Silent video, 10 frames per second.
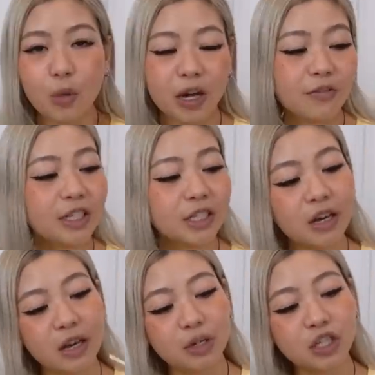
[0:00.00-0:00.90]
When I first
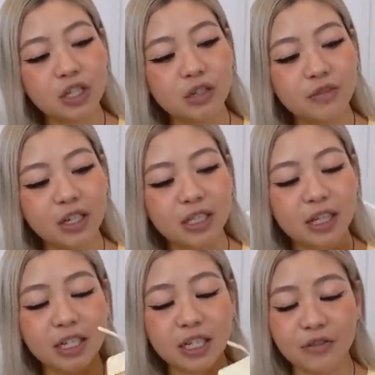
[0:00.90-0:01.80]
saw images of these,
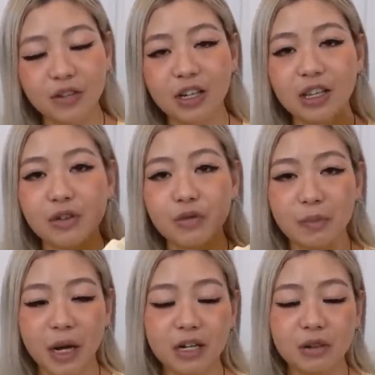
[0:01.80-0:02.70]
they definitely
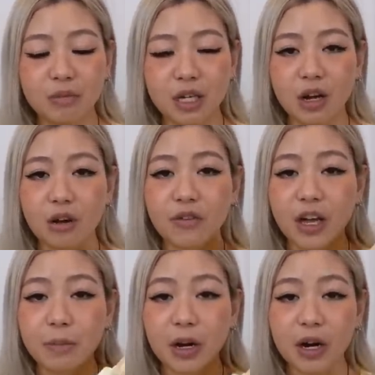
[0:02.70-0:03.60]
reminded me of
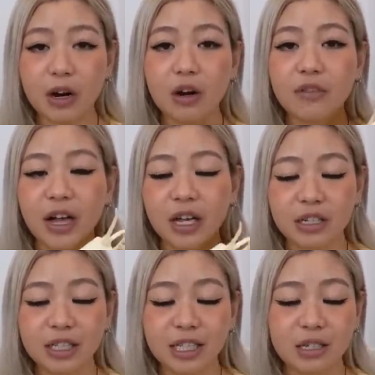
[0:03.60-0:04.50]
a pair of
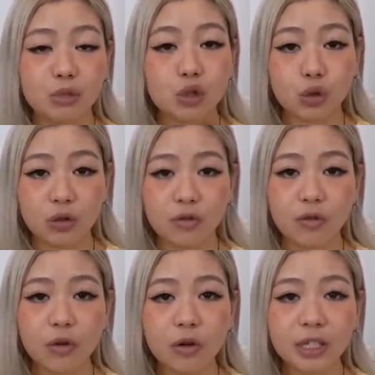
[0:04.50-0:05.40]
Hander Scheme Jordan
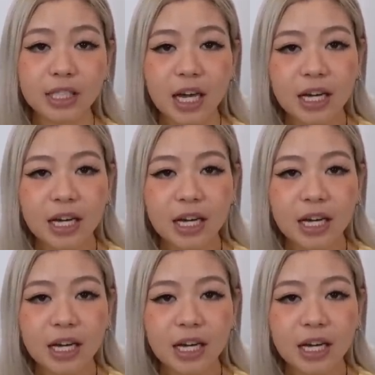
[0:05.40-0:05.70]
4s.